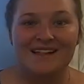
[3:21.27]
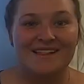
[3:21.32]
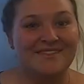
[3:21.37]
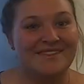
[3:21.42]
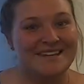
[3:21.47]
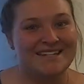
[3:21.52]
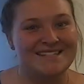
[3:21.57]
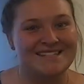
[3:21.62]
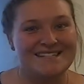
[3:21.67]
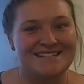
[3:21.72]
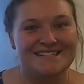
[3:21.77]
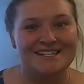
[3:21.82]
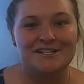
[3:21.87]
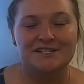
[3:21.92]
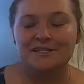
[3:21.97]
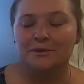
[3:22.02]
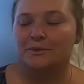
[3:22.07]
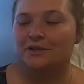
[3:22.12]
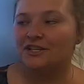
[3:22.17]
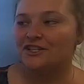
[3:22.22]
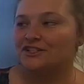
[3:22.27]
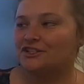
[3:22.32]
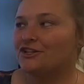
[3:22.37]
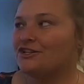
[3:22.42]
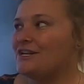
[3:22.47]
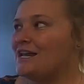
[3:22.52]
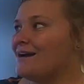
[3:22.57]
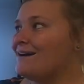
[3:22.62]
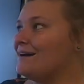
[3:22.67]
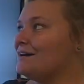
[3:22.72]
Thanks, Cizzio. So we're going to show you
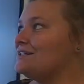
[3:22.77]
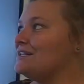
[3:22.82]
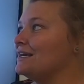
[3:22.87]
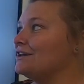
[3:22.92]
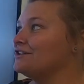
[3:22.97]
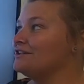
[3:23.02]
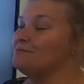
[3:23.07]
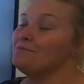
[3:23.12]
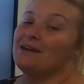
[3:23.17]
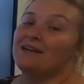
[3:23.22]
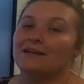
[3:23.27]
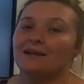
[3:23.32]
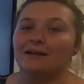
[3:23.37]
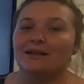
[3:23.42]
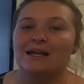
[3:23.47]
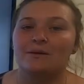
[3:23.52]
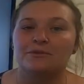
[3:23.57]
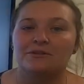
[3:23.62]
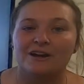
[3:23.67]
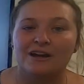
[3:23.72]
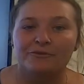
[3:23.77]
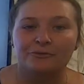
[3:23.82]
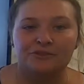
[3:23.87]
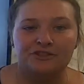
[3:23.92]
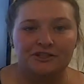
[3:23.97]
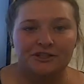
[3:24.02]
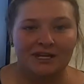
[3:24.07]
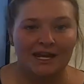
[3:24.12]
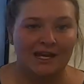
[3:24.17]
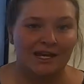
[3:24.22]
now how to actually make a climate graph, which you
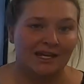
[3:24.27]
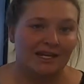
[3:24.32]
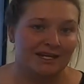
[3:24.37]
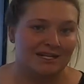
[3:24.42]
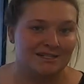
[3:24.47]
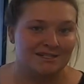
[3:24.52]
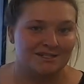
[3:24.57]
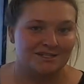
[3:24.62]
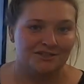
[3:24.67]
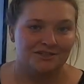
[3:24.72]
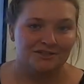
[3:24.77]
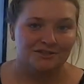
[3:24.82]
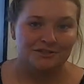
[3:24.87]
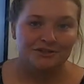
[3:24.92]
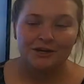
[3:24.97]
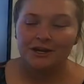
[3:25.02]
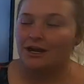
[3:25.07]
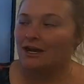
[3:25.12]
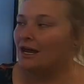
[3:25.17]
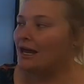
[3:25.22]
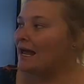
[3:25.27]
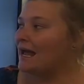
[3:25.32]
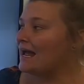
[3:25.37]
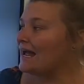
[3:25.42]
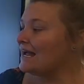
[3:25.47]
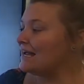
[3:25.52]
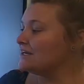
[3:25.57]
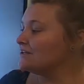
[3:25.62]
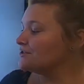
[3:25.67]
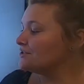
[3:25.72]
can get asked to do.
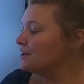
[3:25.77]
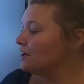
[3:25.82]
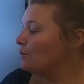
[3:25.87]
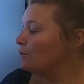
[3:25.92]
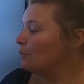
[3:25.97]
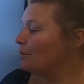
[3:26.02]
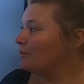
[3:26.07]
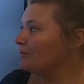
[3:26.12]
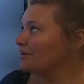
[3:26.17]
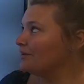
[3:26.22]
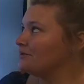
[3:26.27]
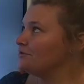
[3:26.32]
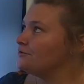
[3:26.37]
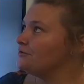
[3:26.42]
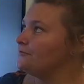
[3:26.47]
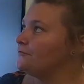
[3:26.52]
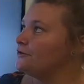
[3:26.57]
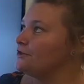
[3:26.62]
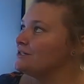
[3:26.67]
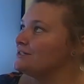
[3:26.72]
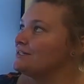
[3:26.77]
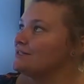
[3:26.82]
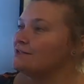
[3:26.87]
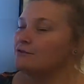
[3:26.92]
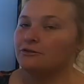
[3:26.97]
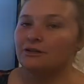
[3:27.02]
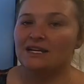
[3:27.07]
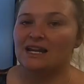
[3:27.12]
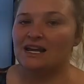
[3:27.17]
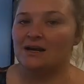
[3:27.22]
And what we're going to do first is look
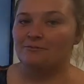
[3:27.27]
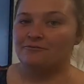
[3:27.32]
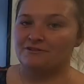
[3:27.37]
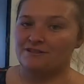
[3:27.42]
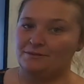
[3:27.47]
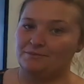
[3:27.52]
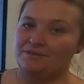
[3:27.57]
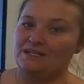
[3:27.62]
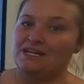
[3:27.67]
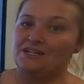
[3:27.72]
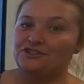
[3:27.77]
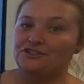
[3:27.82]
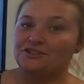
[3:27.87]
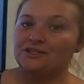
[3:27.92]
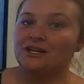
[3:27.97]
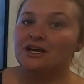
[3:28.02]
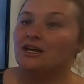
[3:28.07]
at our precipitation.